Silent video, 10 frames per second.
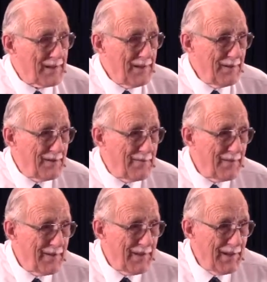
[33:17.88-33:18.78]
But
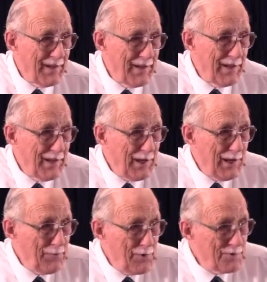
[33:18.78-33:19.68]

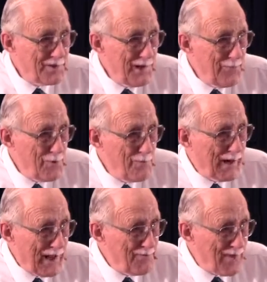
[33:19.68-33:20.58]
if
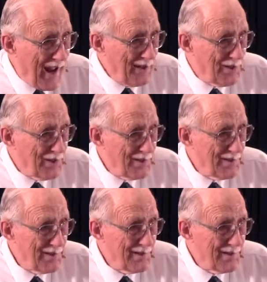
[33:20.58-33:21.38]
you believe that,